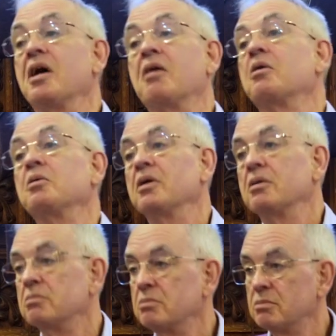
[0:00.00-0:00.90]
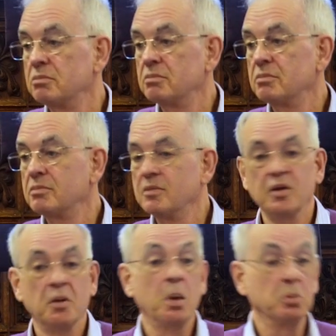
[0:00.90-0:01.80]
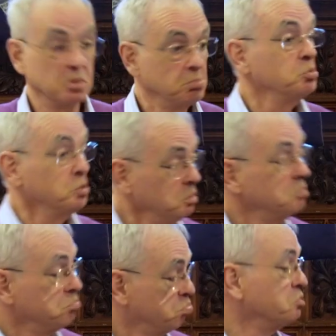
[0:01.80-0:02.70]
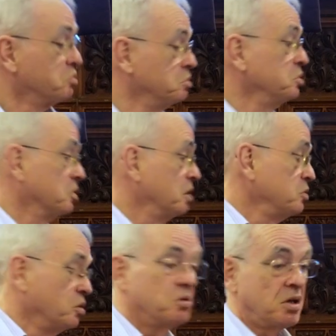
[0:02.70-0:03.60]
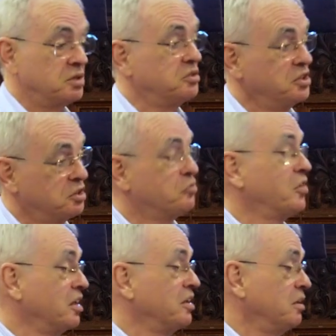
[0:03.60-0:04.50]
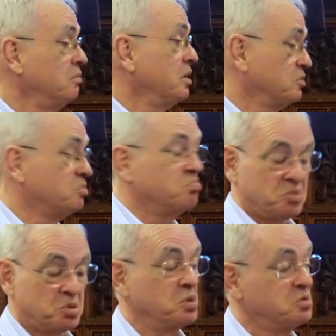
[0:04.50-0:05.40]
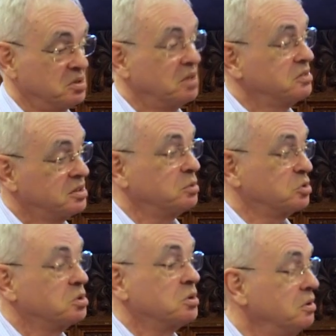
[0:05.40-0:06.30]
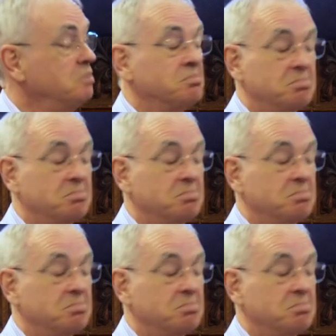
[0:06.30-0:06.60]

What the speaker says: Hallelujah. People said, well, you know, you've got a decent fellow now. That's a good, nice little story.